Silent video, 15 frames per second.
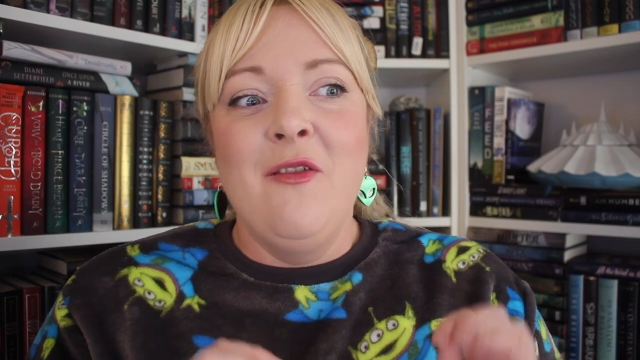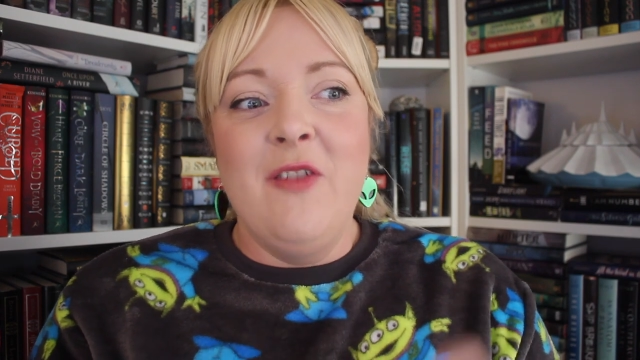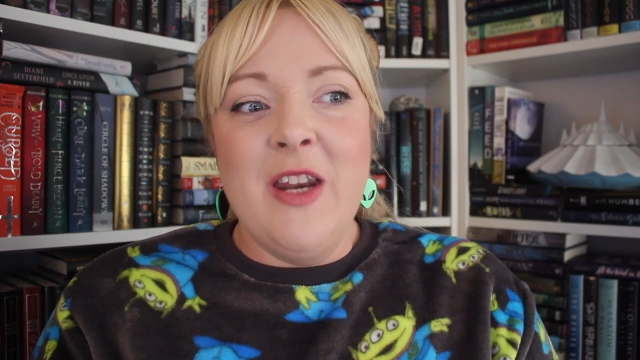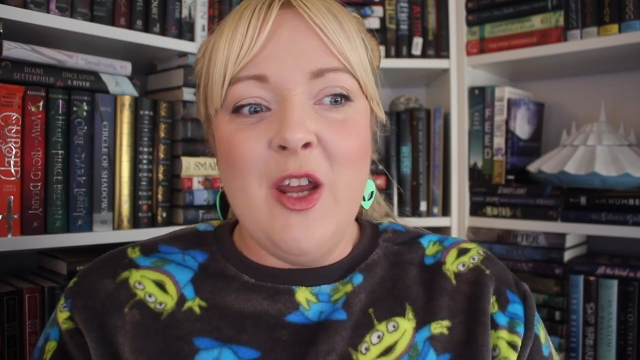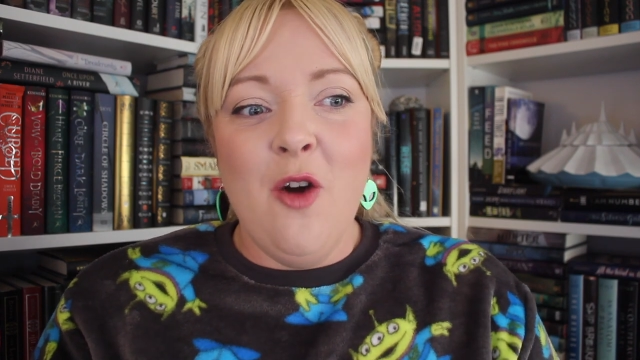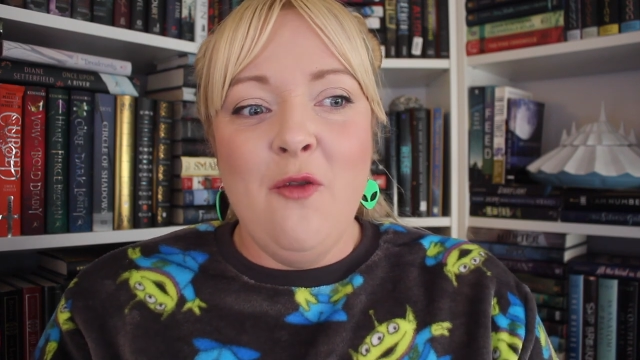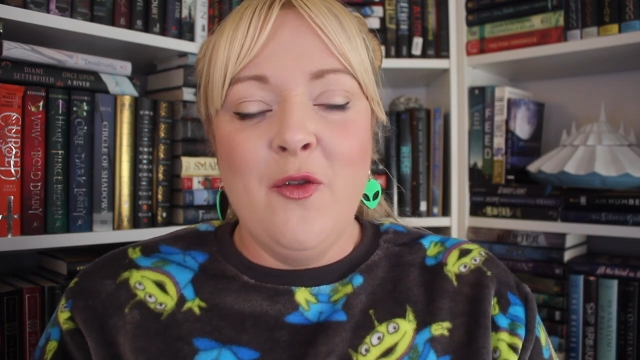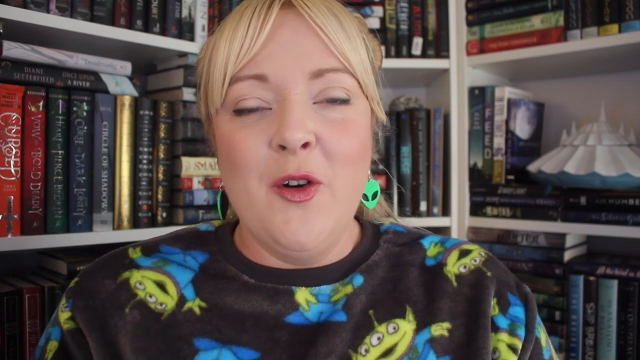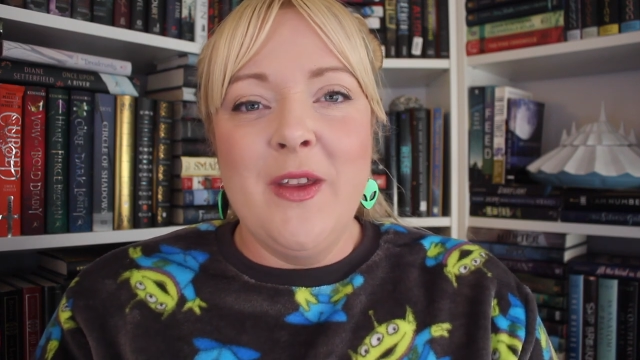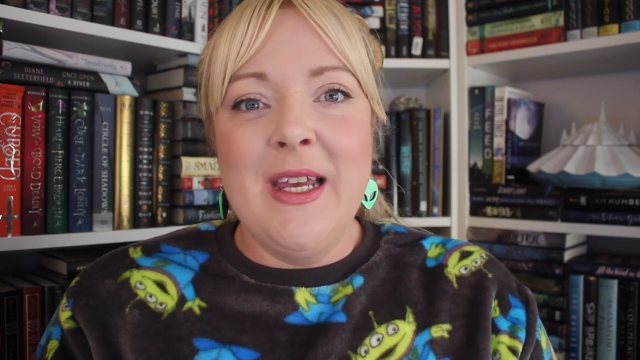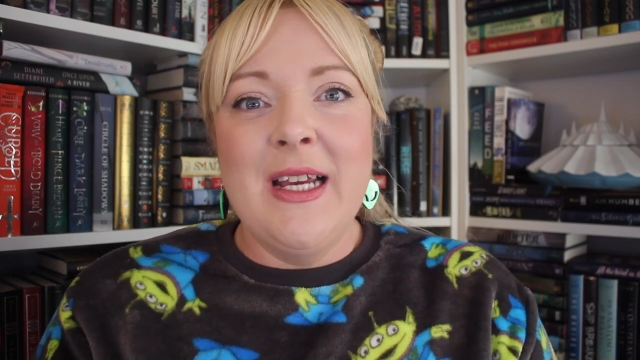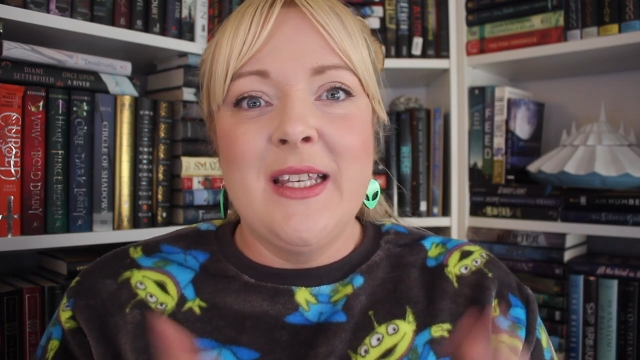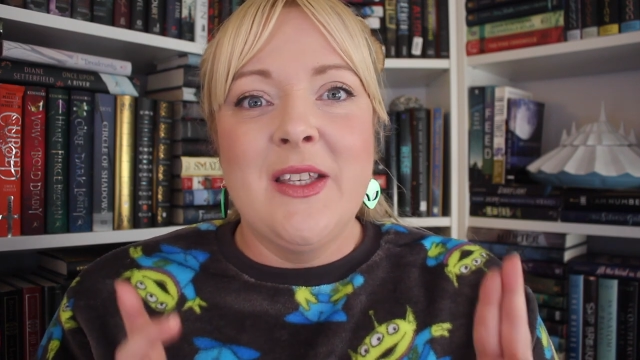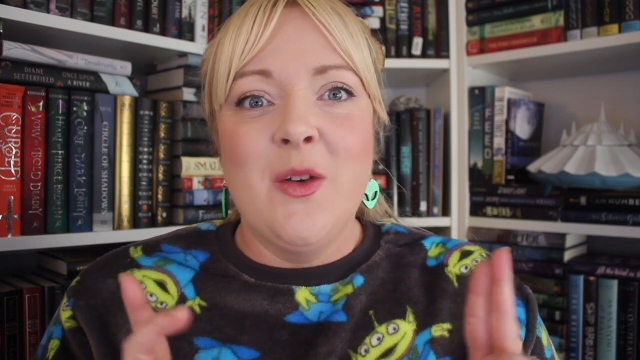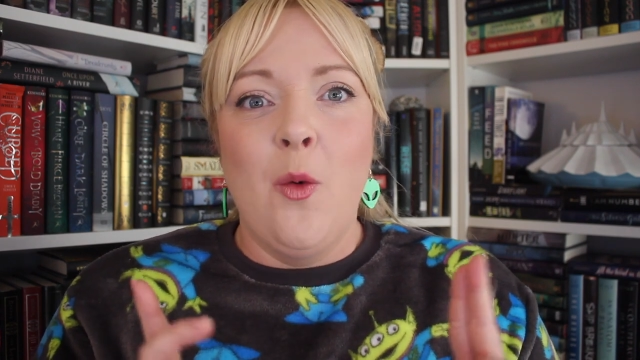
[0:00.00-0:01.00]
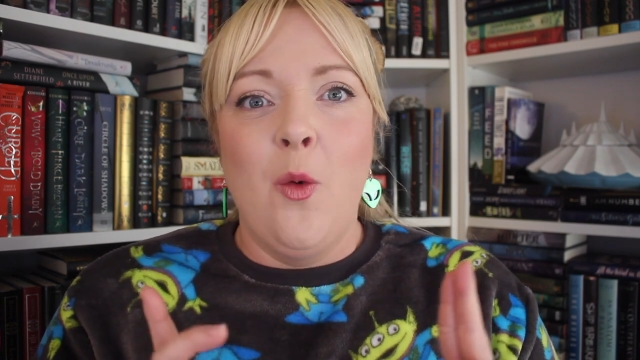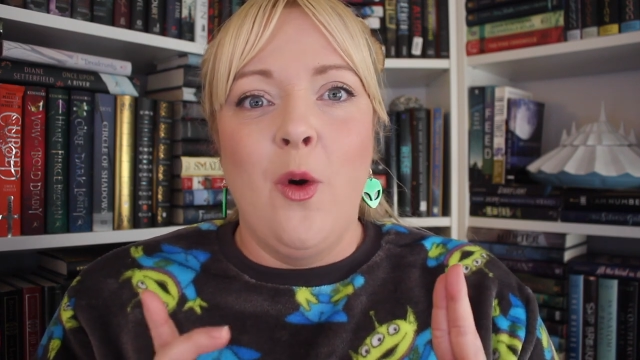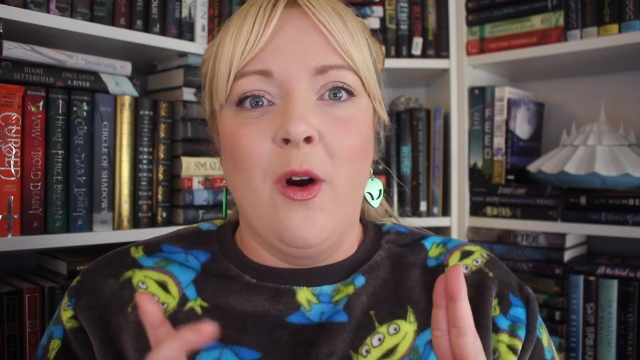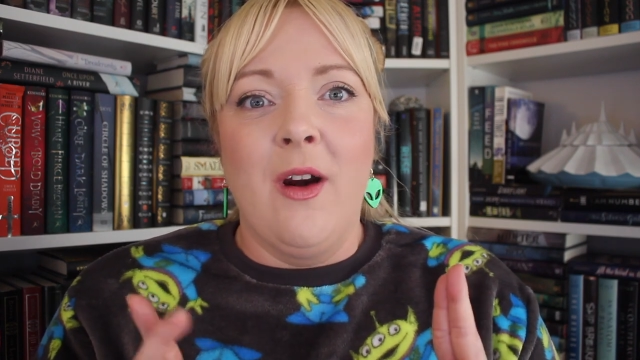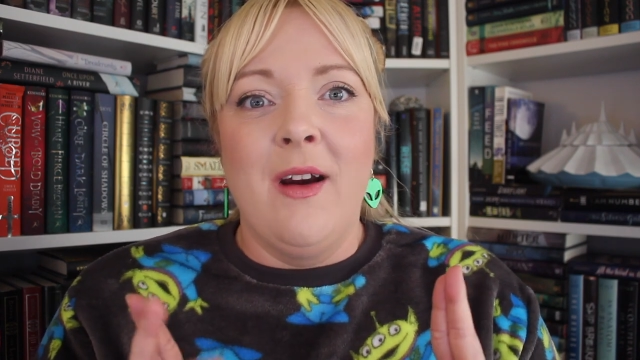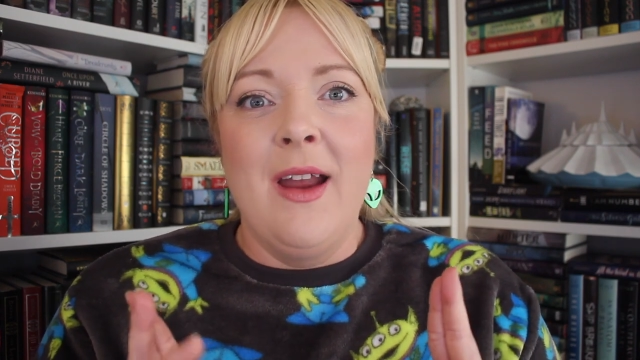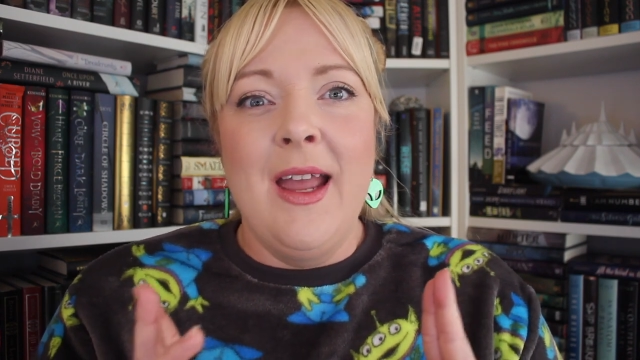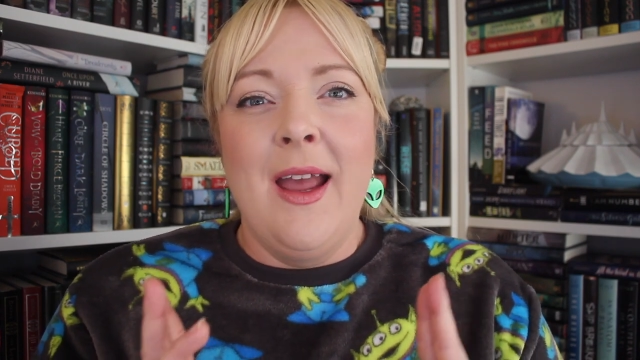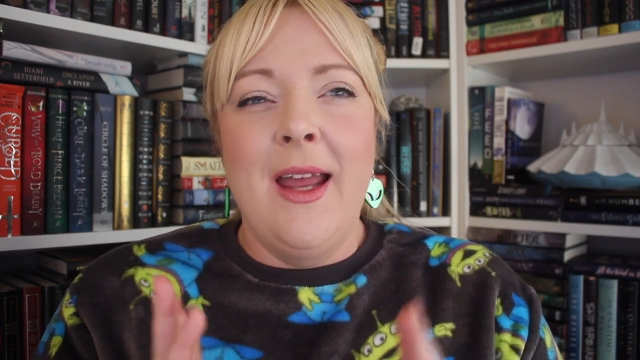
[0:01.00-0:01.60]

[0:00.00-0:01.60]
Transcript: video for this or